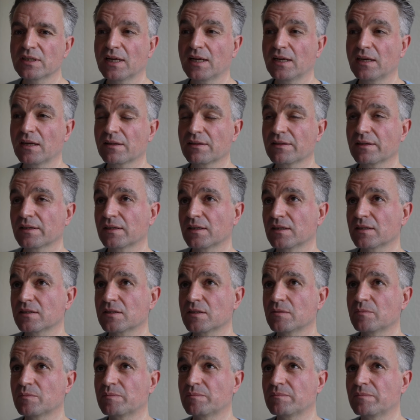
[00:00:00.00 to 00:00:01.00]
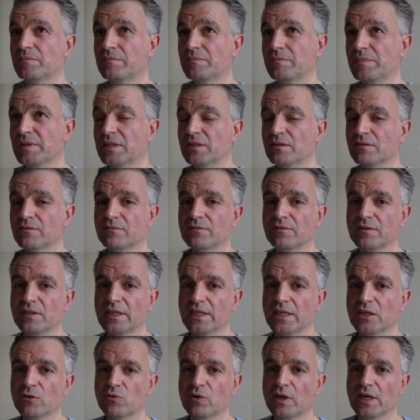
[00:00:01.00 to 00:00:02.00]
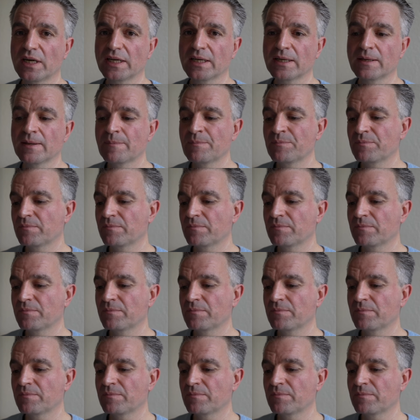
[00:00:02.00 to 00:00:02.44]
And I think that's a bit of leeway.